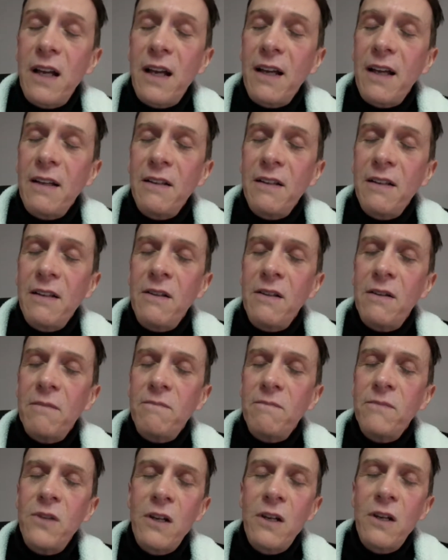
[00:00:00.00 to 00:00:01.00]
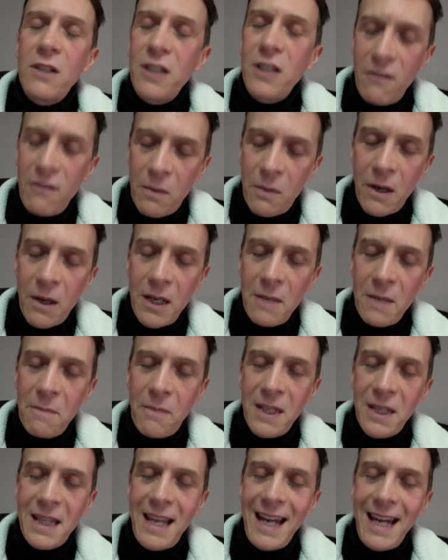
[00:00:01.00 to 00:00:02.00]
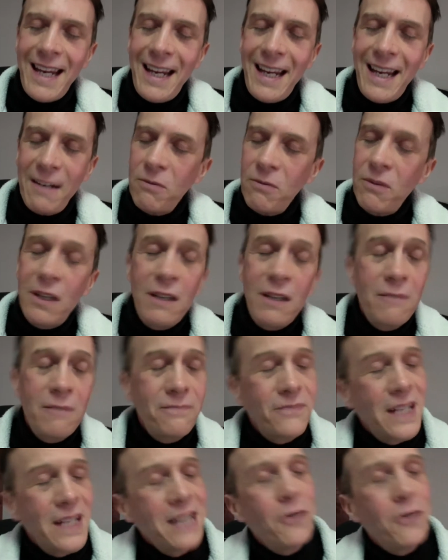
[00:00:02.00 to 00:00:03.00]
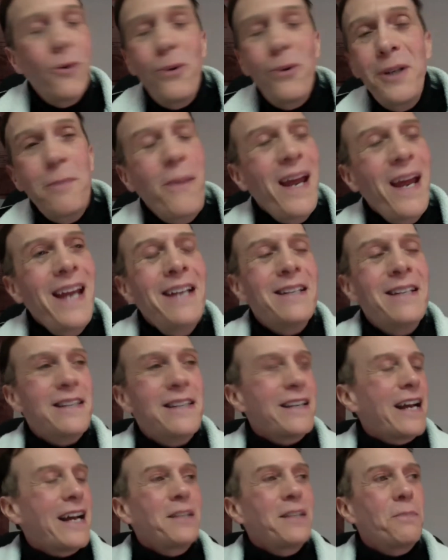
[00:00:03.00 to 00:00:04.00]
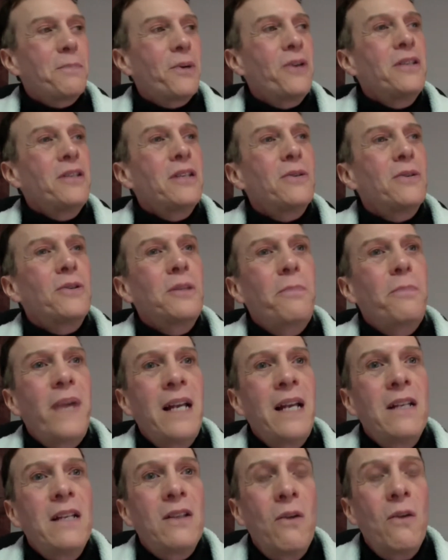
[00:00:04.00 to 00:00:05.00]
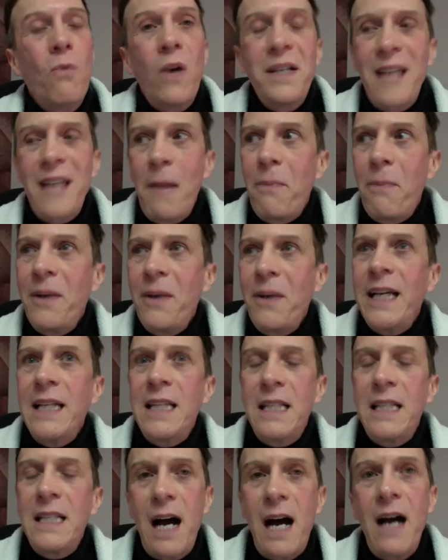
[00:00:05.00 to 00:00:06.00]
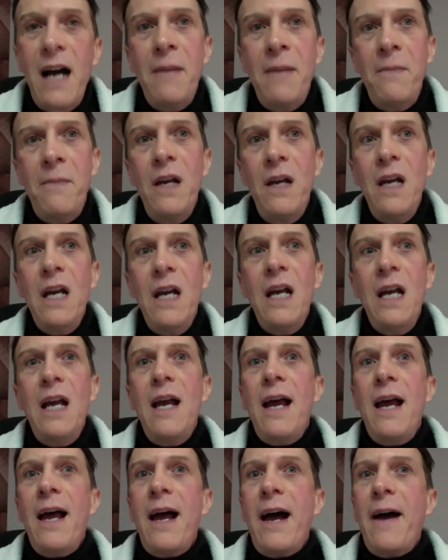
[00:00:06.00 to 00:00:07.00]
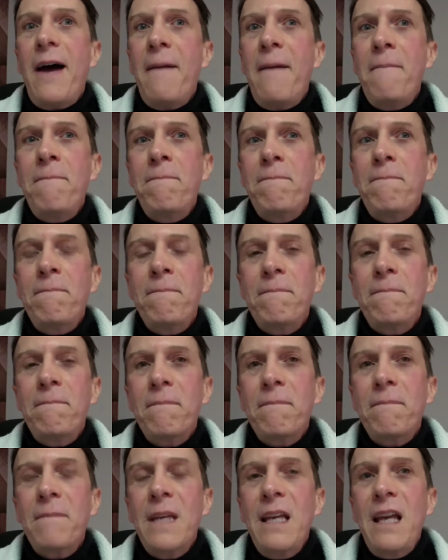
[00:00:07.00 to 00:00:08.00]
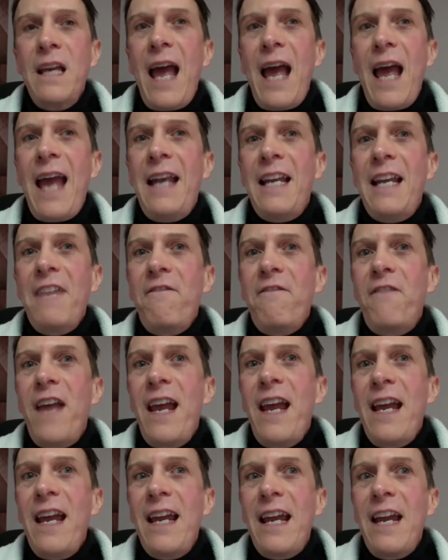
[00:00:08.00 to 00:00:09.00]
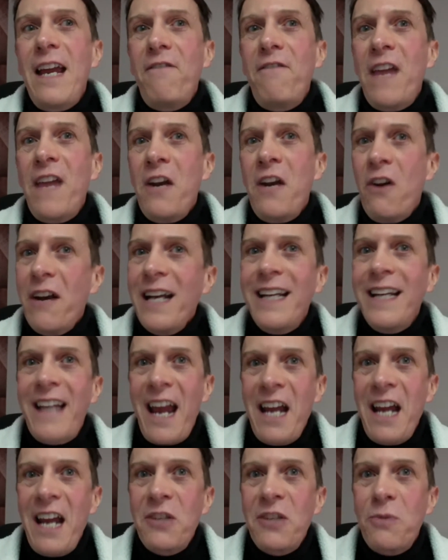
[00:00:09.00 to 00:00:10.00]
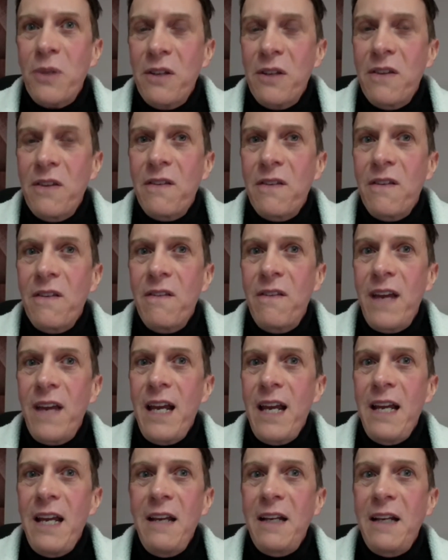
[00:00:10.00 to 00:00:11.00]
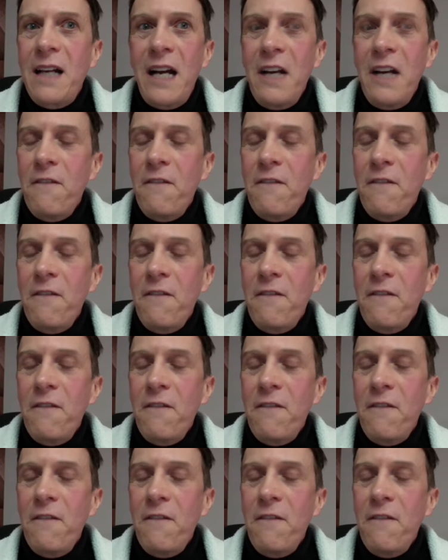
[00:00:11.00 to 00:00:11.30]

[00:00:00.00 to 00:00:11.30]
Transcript: you know, not to everybody, but it all depends. I suppose it all depends on what's happening at the time. And if they're not engaged with, they kind of